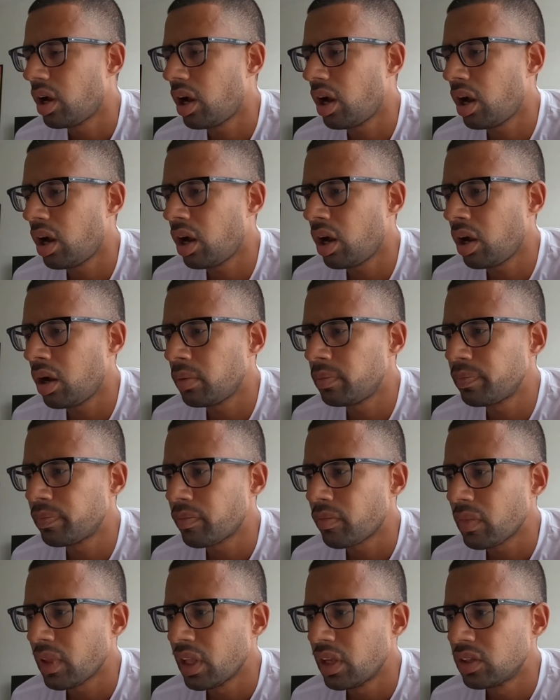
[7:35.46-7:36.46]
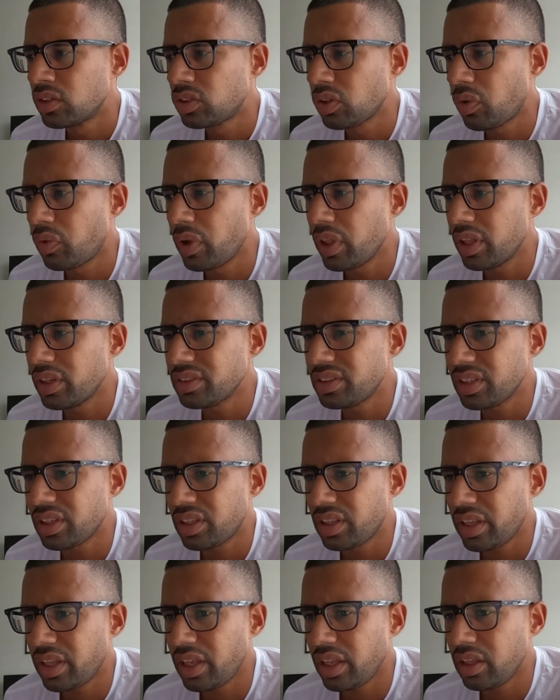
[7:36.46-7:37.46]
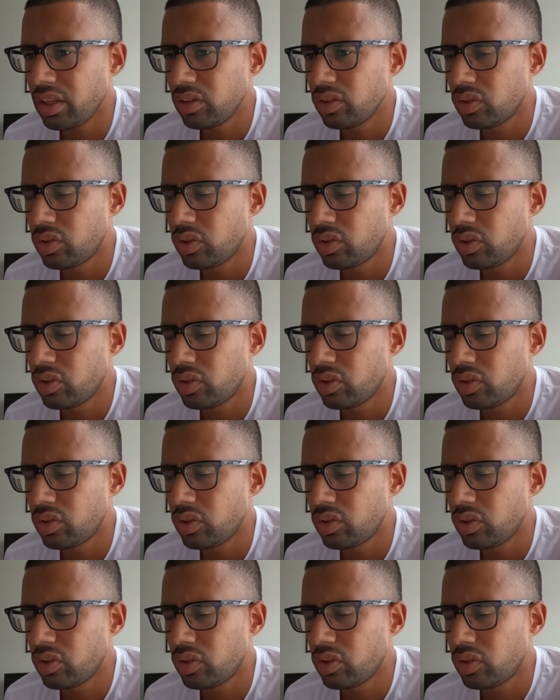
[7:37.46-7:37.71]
So realistically,